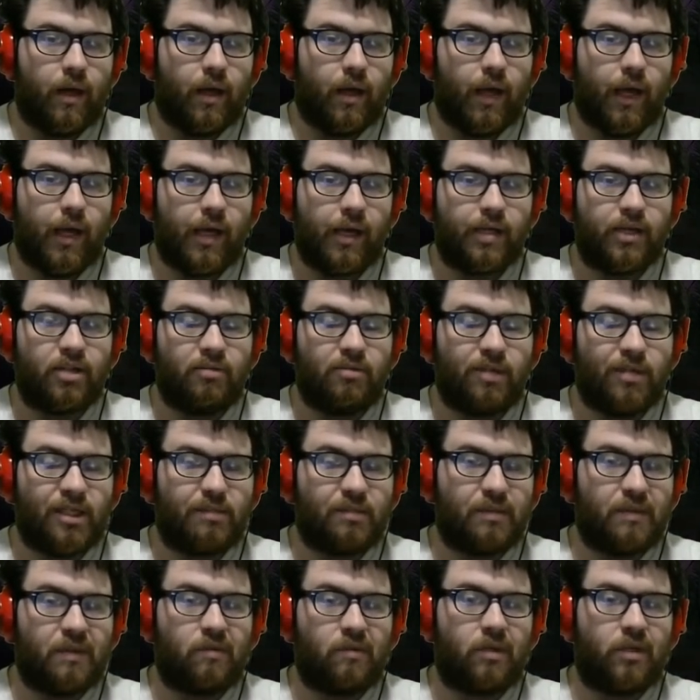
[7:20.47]
And you must
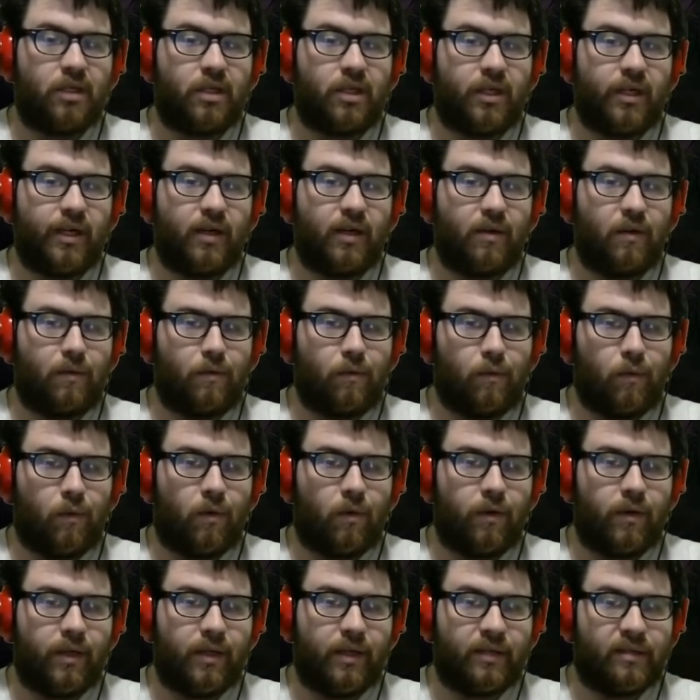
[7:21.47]
be wondering,
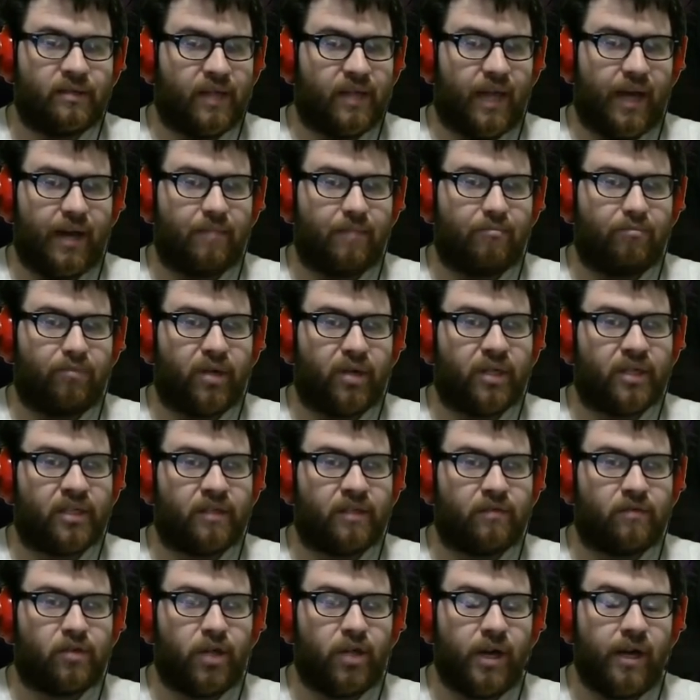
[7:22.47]
is that
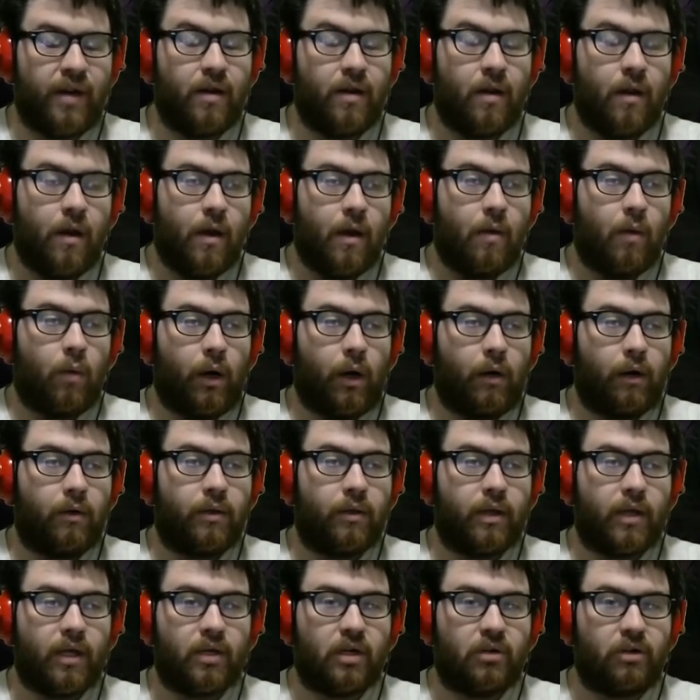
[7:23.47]
impressive, Dread? Well,
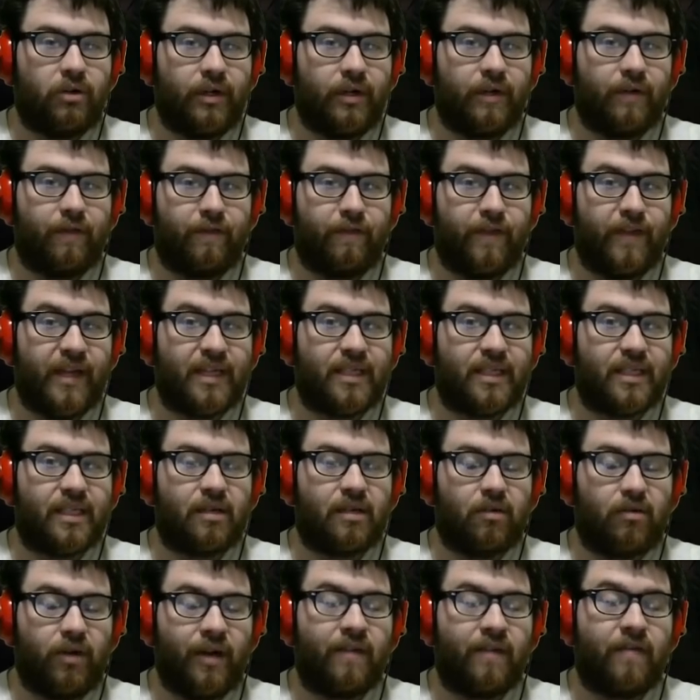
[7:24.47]
the Fizz
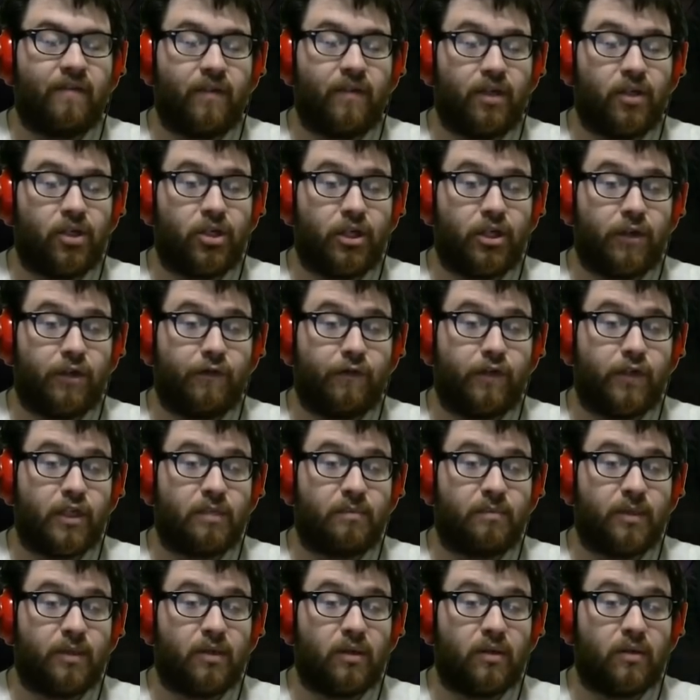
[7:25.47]
crit version of this
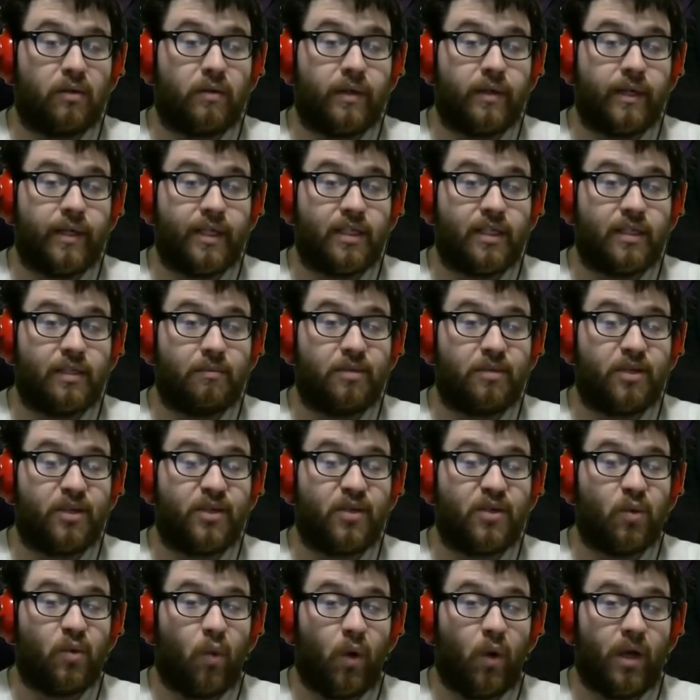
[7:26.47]
build only gets up to
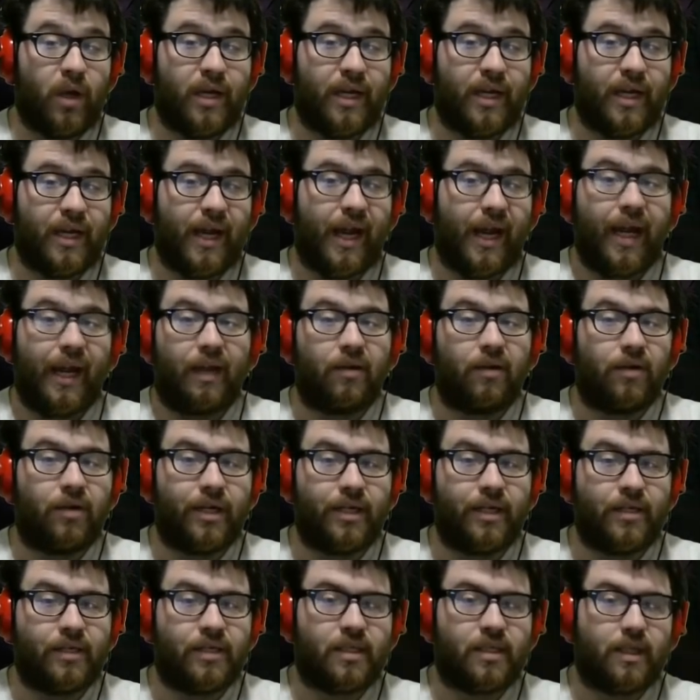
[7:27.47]
20k
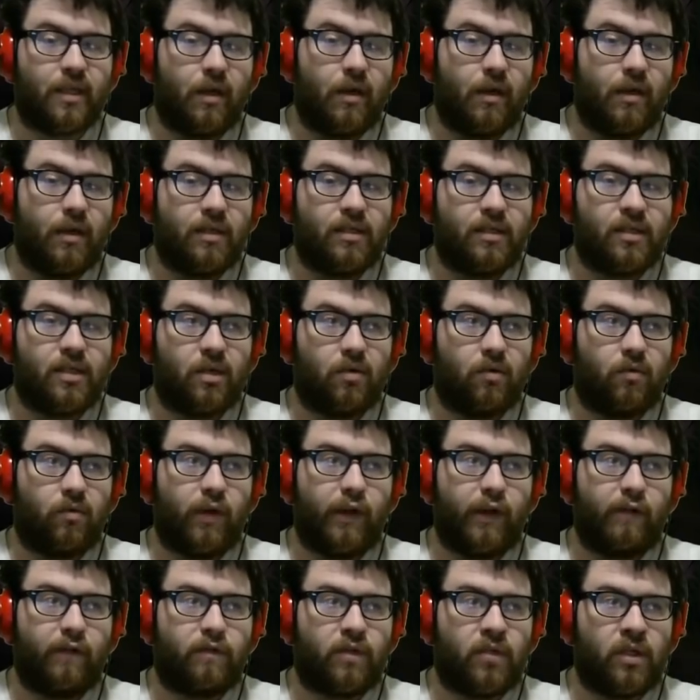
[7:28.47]
crits. So we
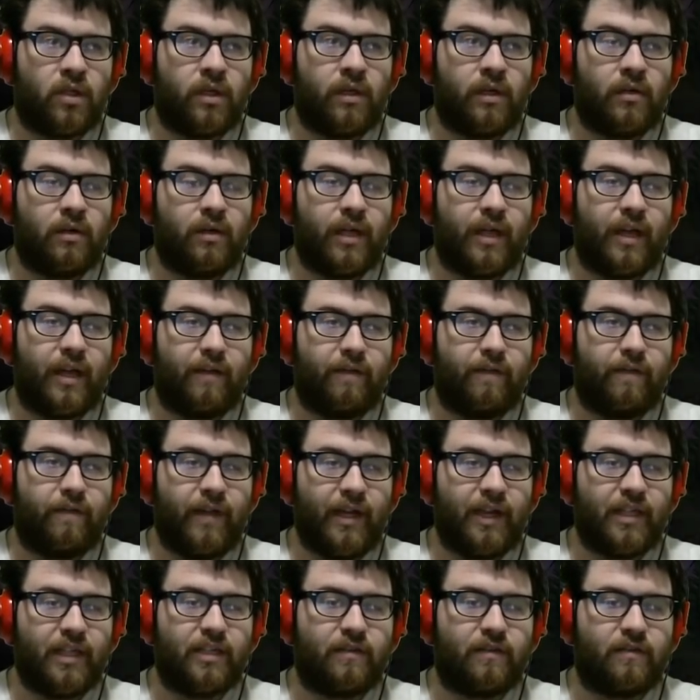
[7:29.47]
have literally
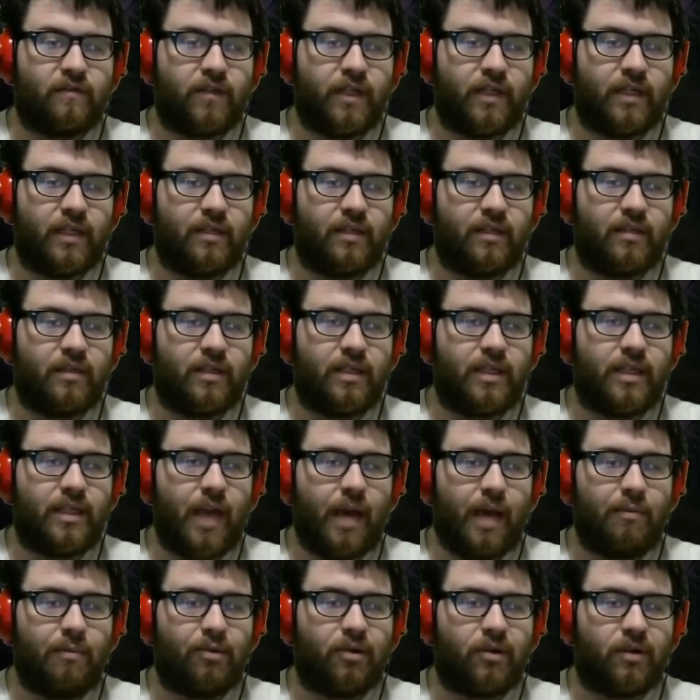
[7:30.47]
effectively
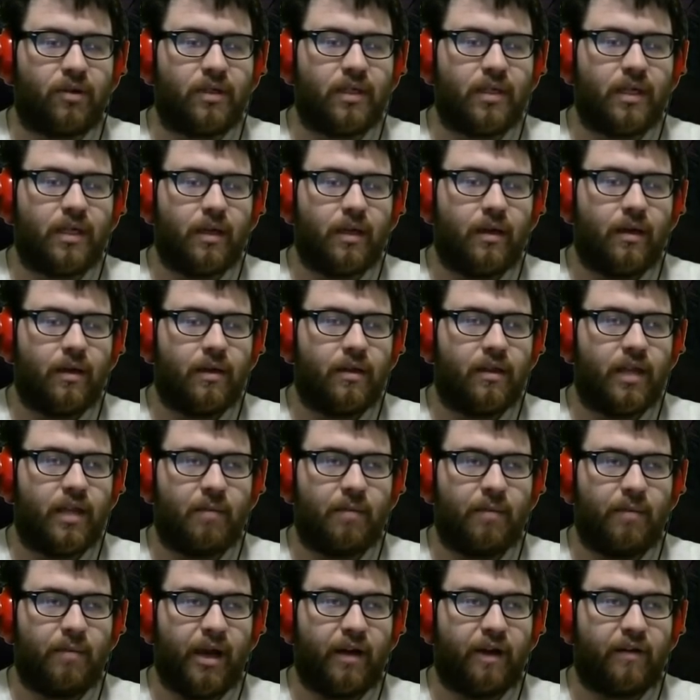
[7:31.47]
doubled the
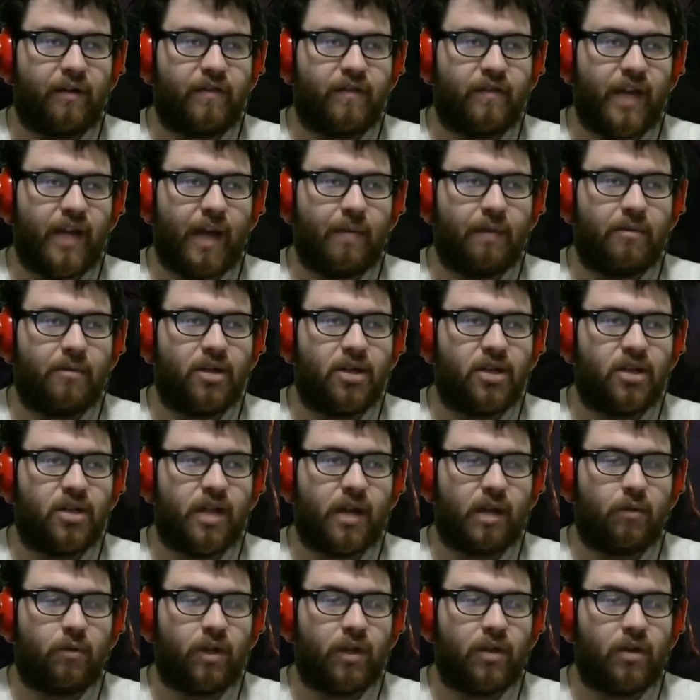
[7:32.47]
amount of damage
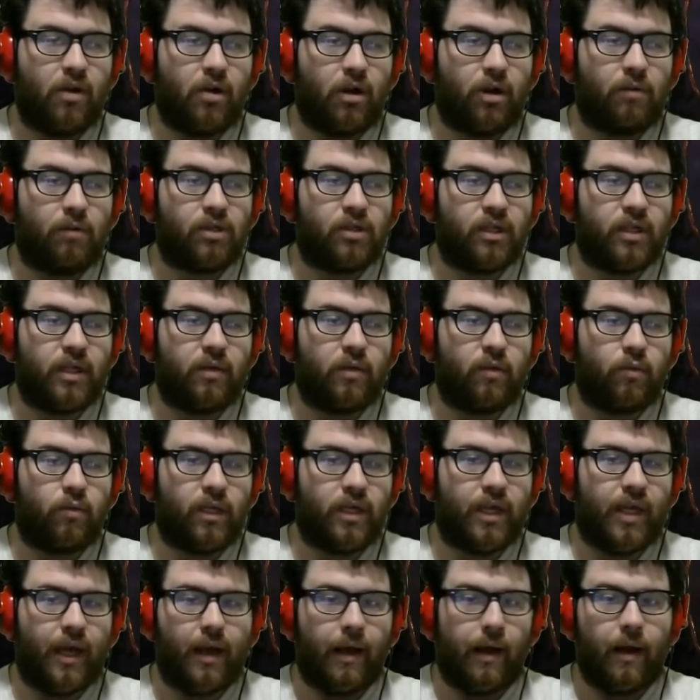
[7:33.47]
that we normally would
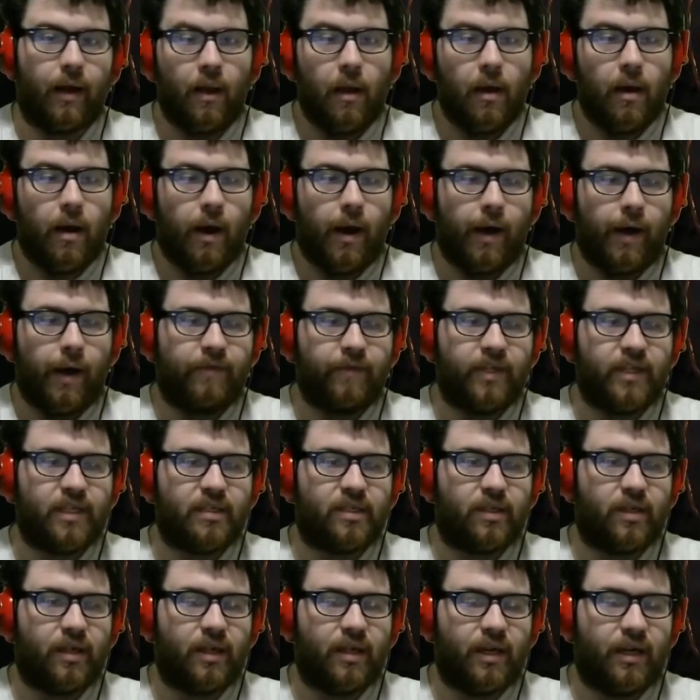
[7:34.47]
get.
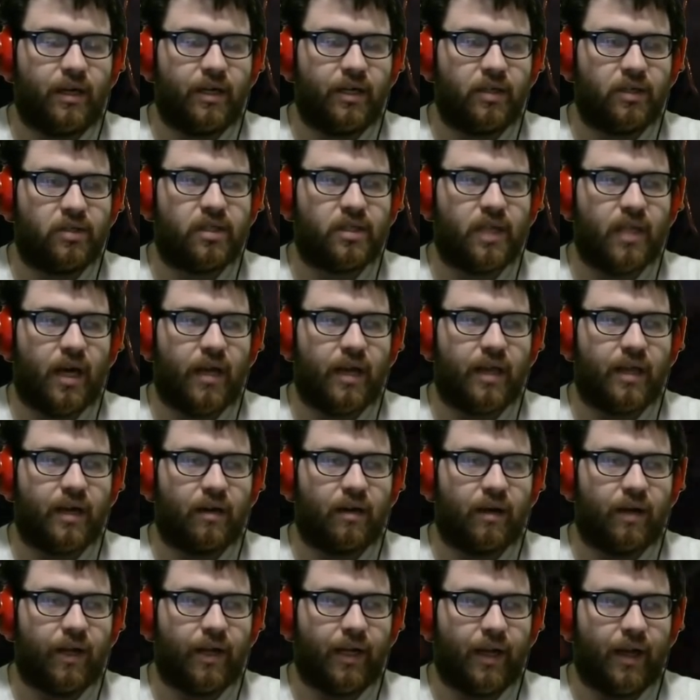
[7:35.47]
Obviously, there you saw that
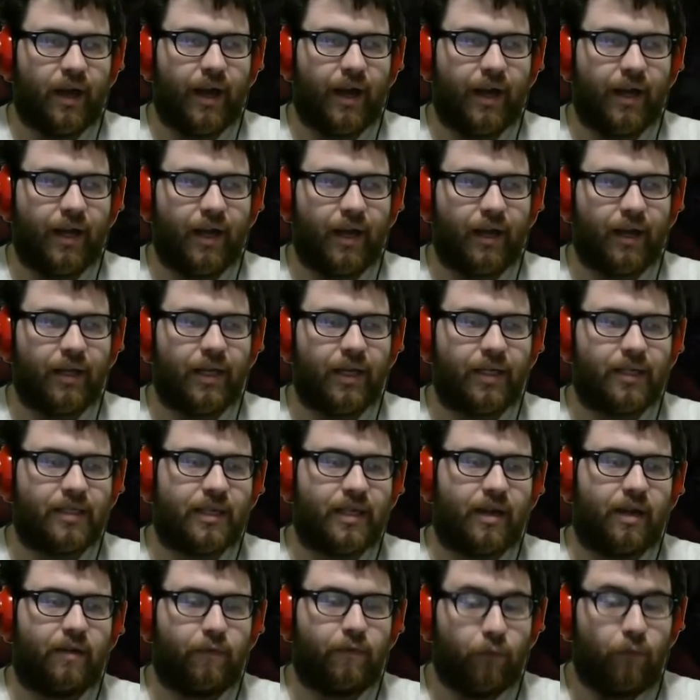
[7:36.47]
like I got kicked
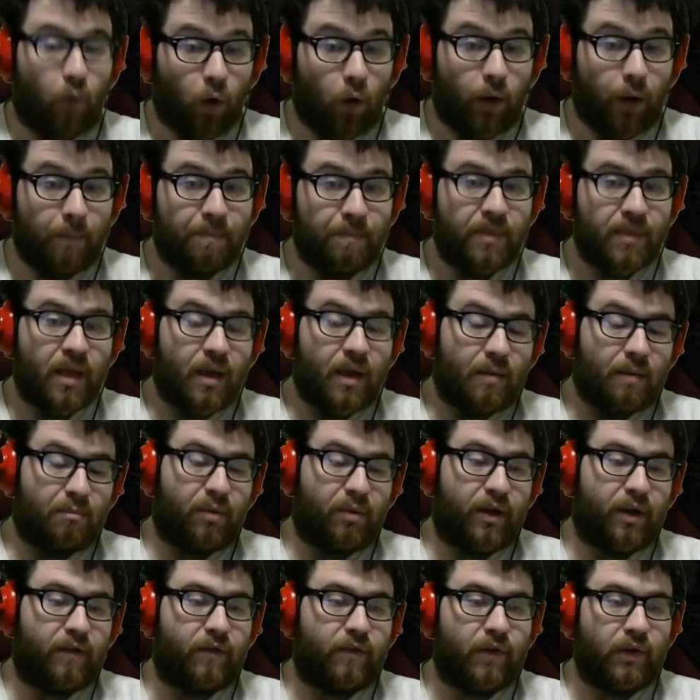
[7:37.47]
out of form,
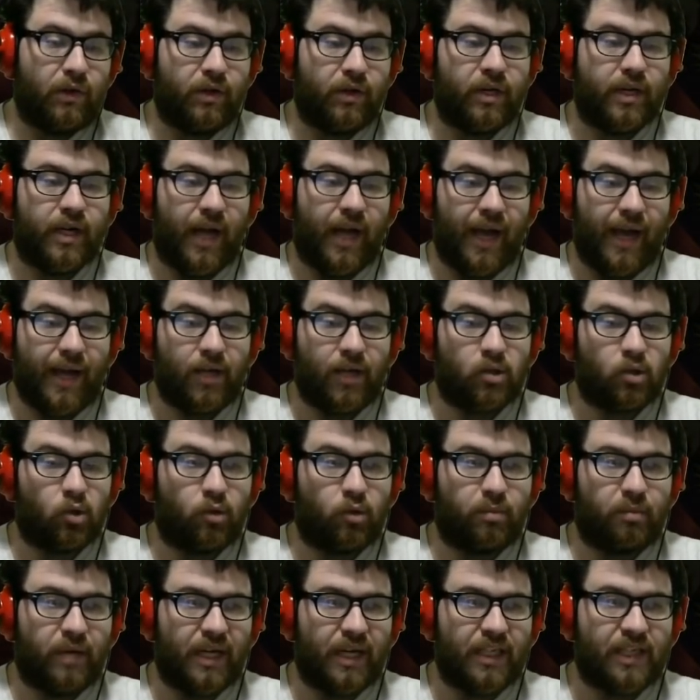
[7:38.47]
but if you're in an actual
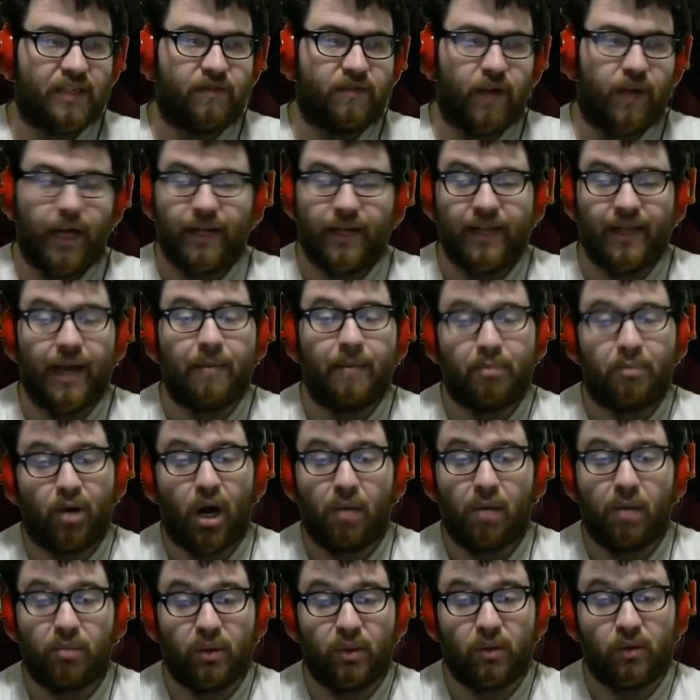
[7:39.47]
boss fight, that
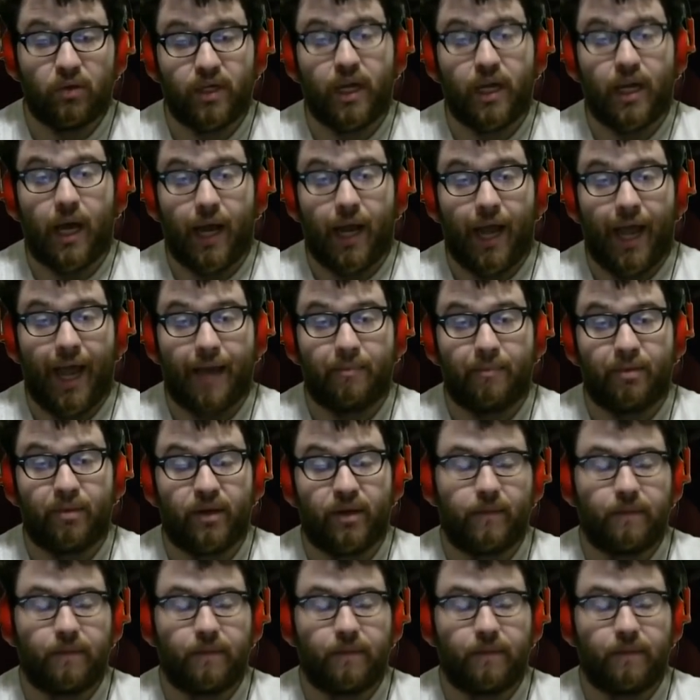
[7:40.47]
probably would not happen.